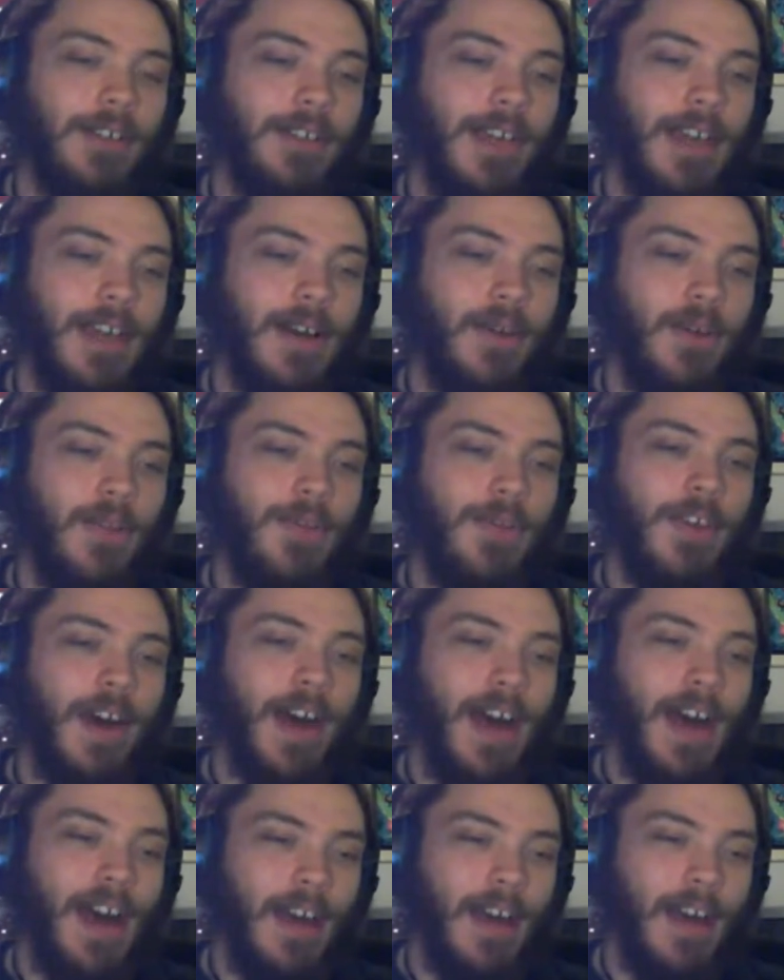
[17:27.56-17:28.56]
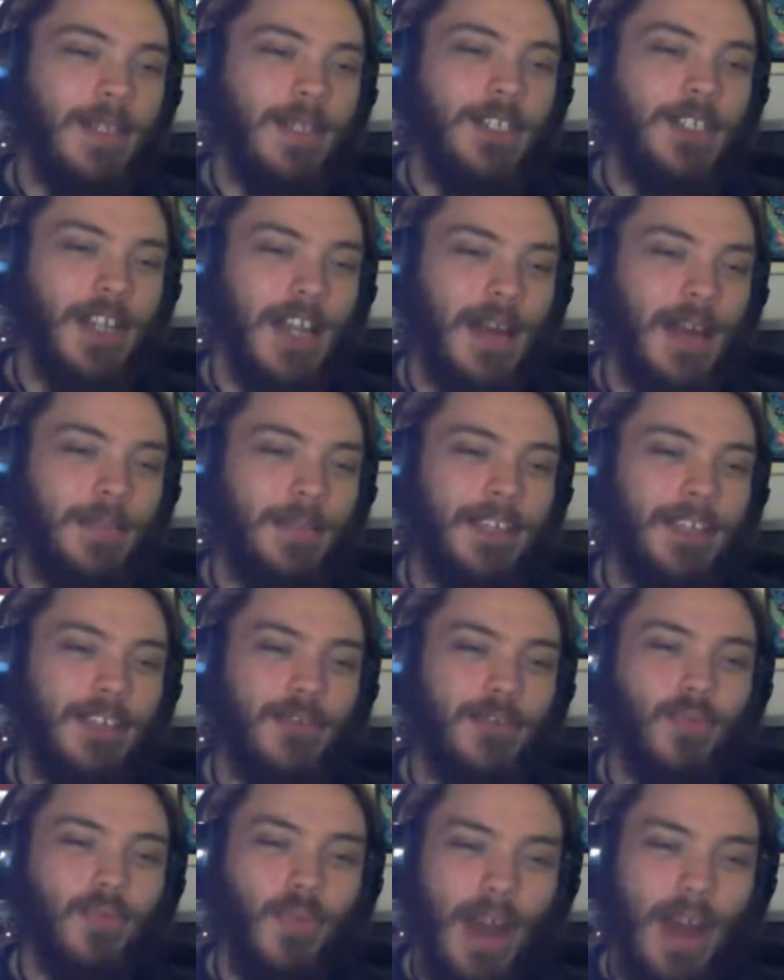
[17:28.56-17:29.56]
Now, the hobby shop
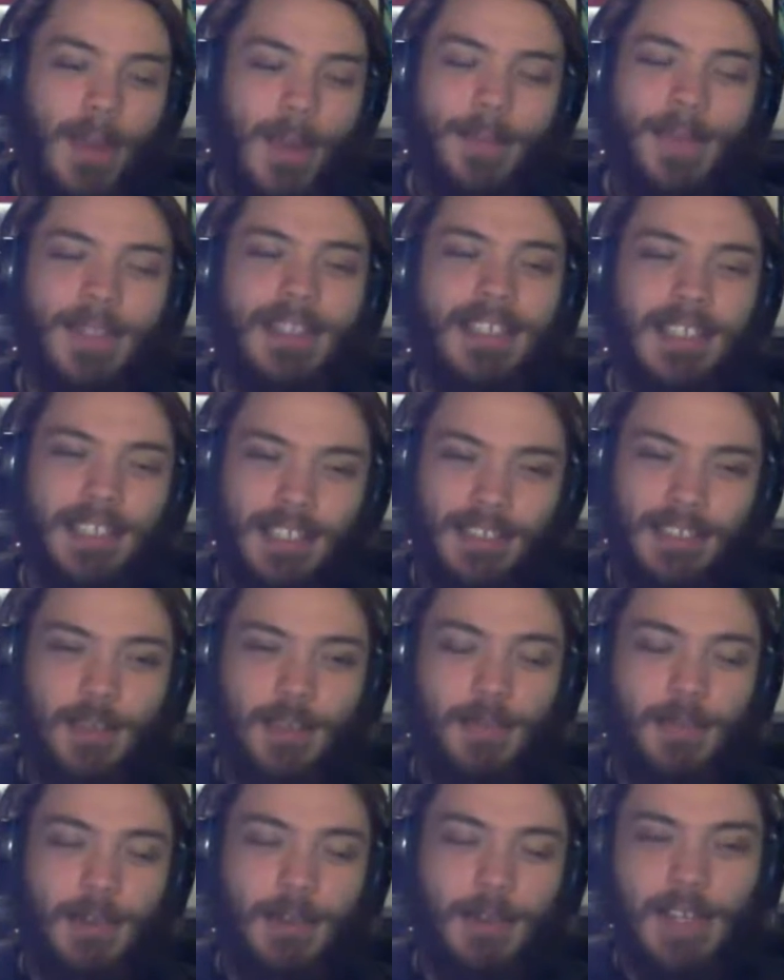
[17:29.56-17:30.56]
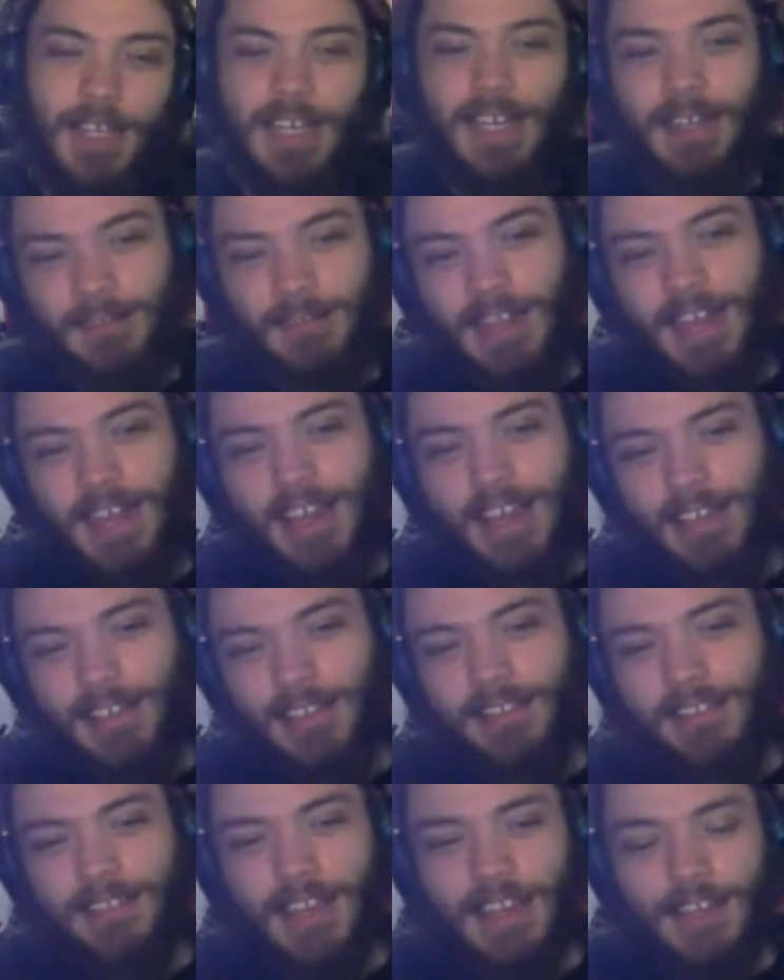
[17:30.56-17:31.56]
is rapidly disappearing, and I
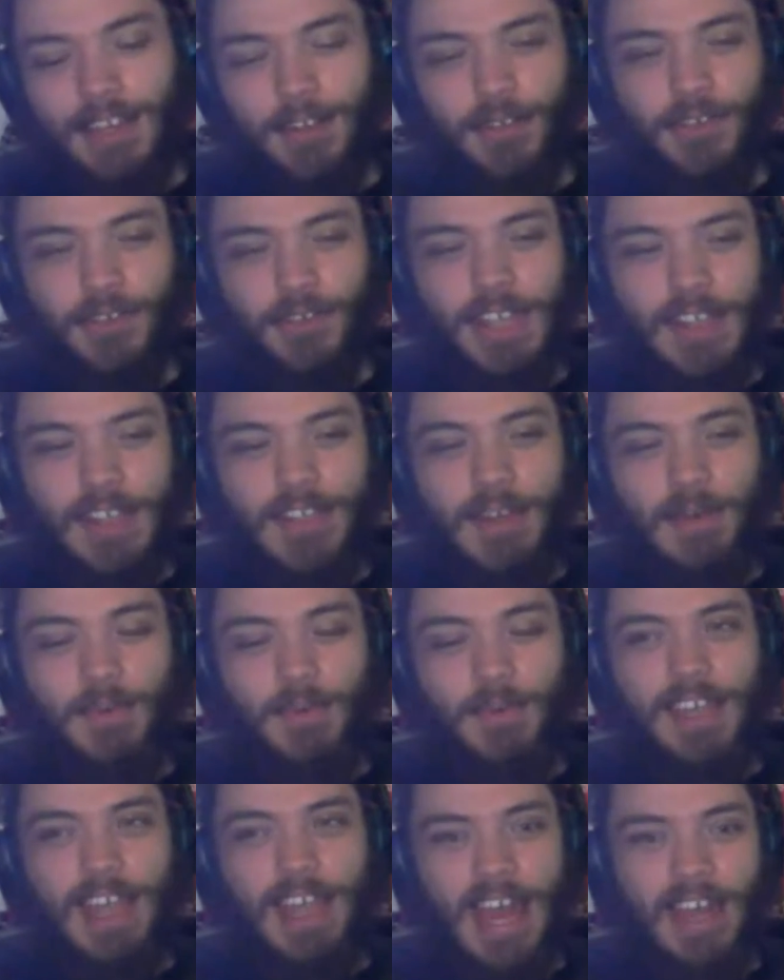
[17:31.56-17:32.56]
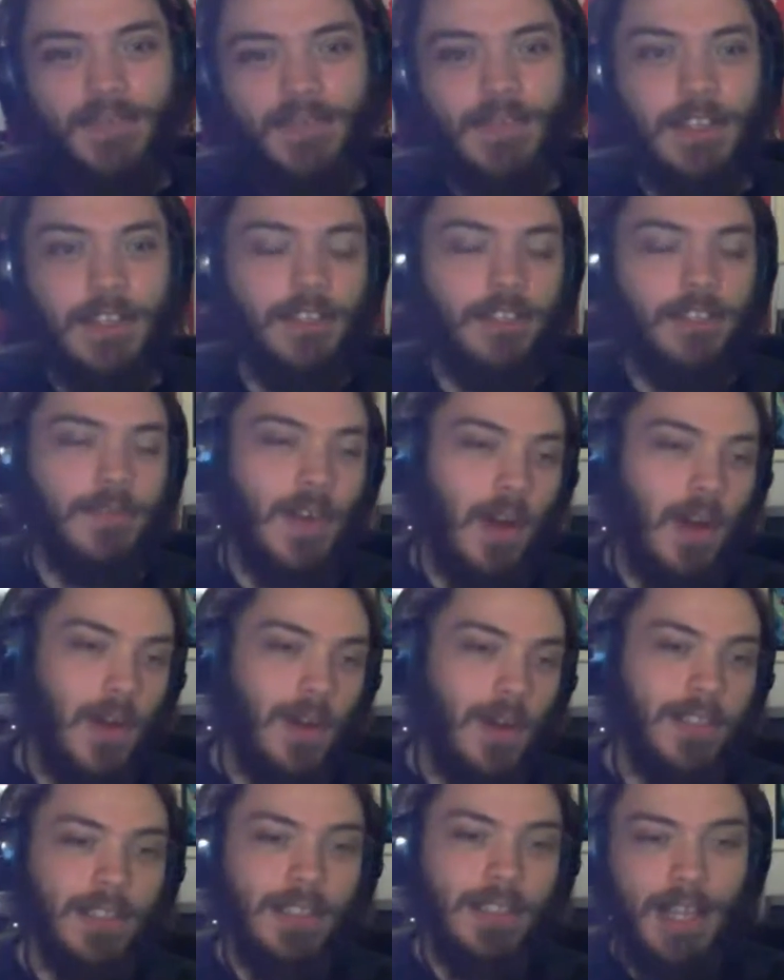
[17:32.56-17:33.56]
understand that with the advent of
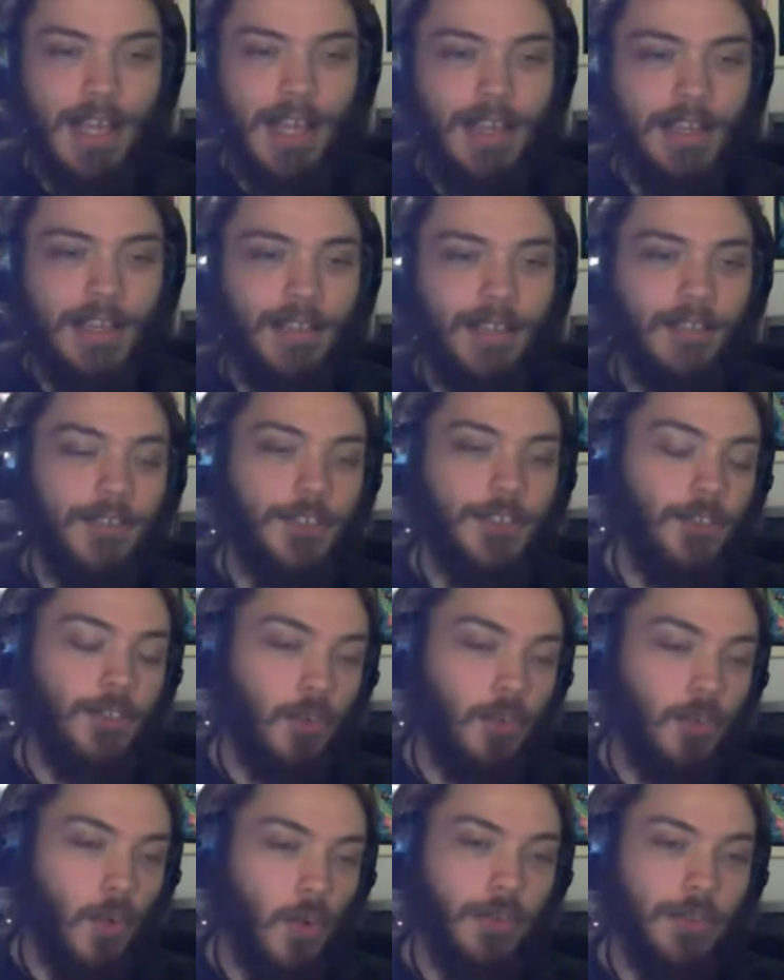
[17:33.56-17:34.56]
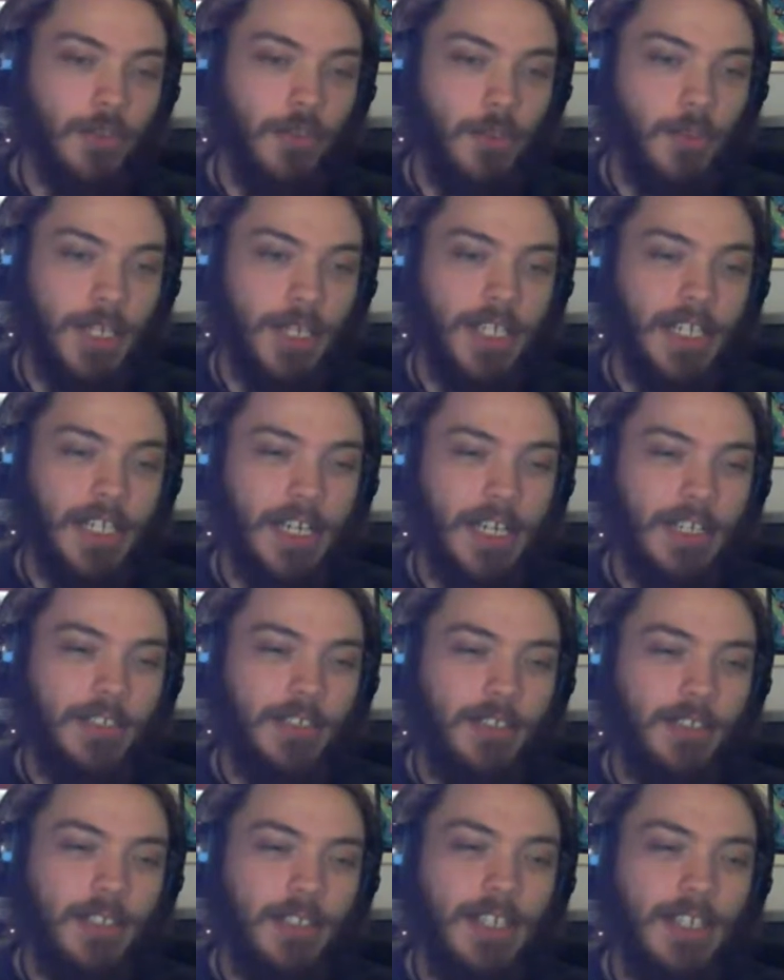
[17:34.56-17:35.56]
online stores and whatnot,
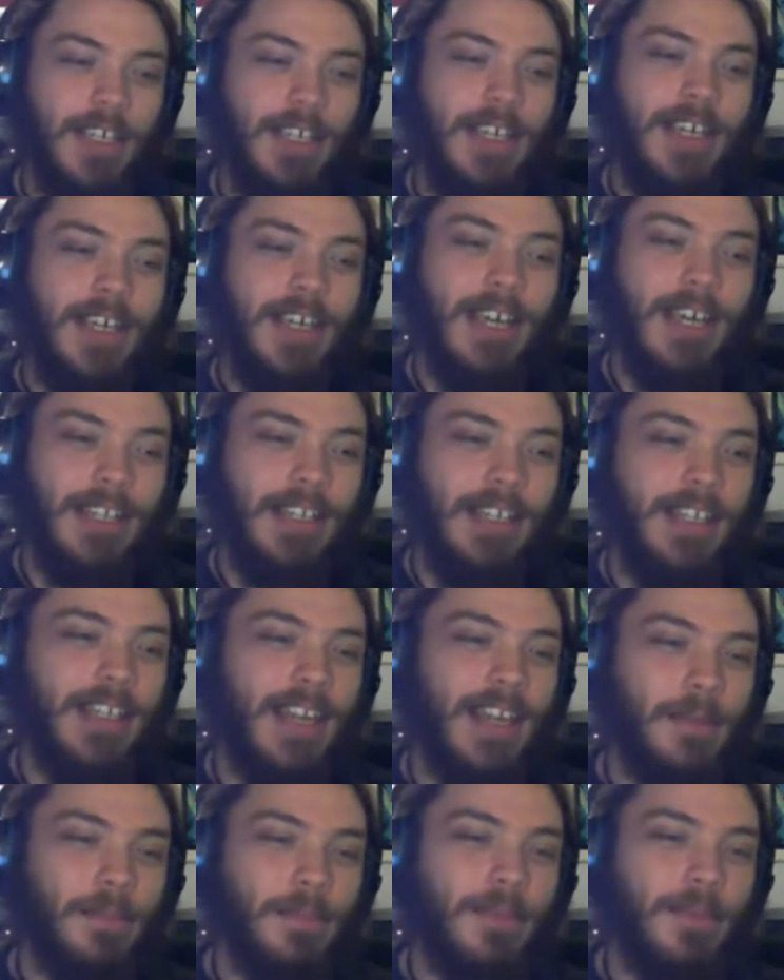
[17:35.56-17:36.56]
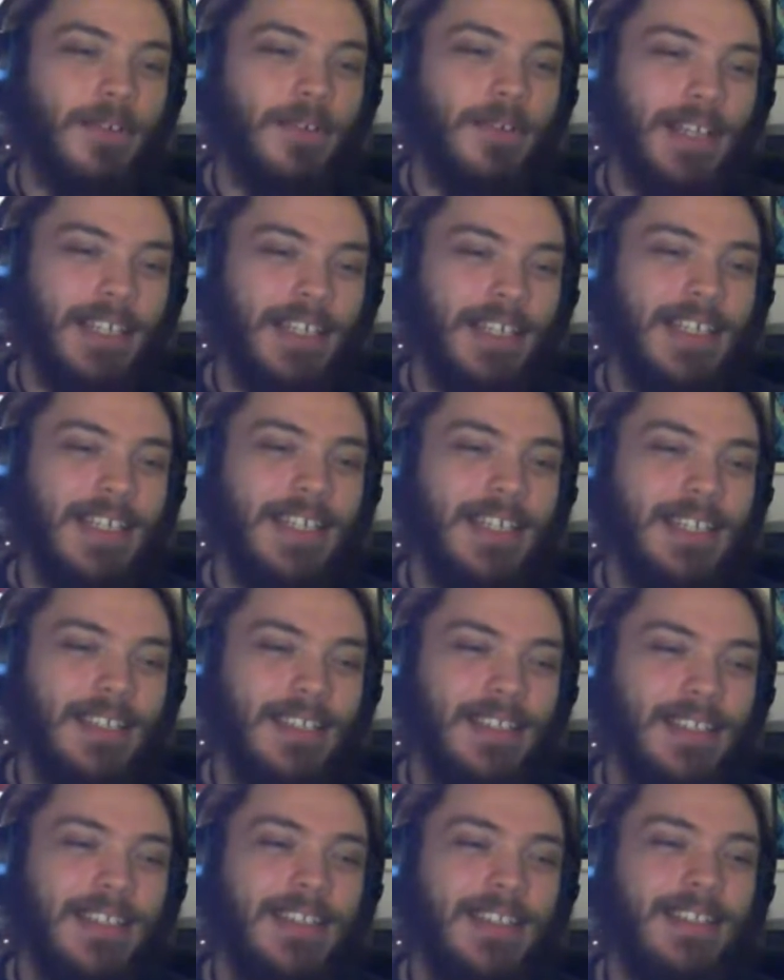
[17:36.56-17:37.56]
it can get pretty
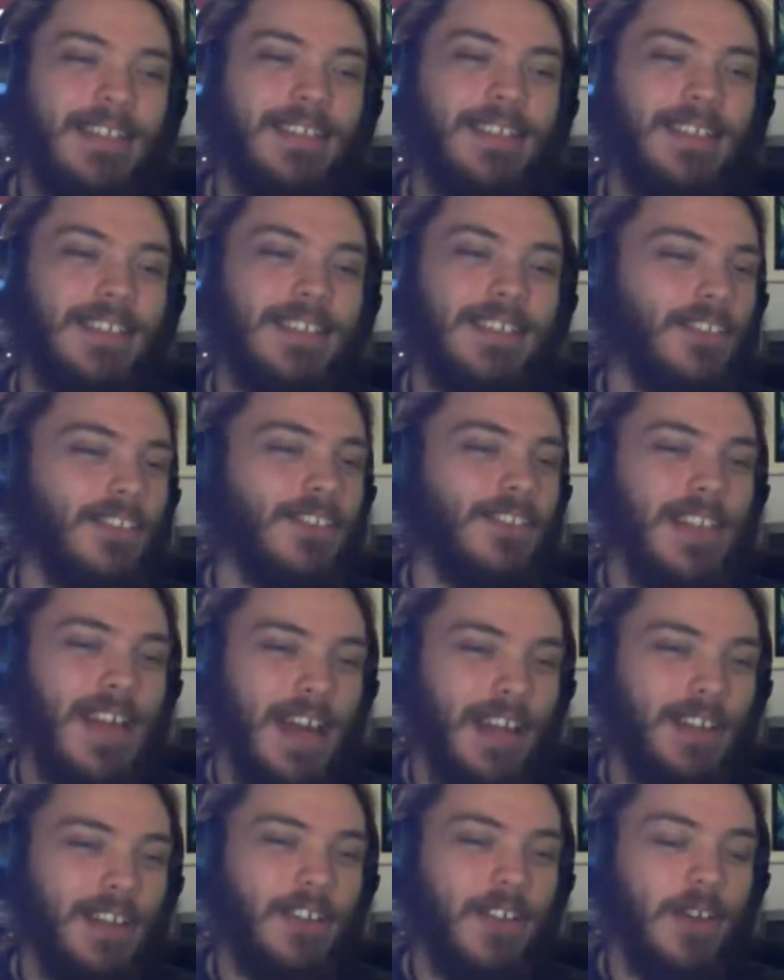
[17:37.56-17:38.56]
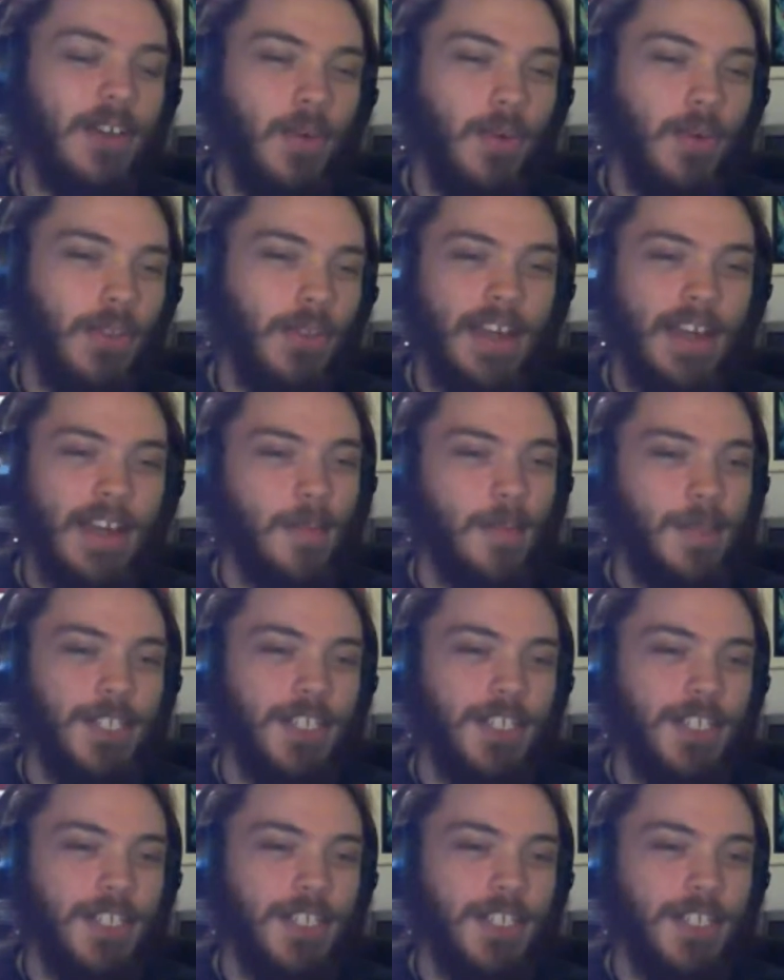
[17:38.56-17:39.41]
easy to just not go to the hobby shop.